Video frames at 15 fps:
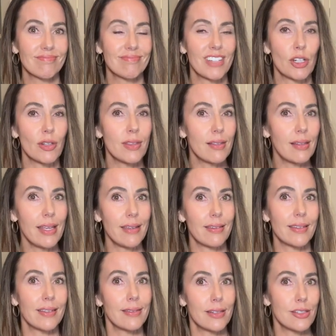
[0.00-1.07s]
They're in the
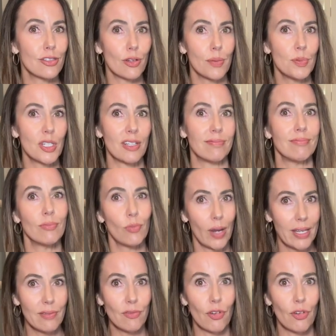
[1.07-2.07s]
link in the description, waiting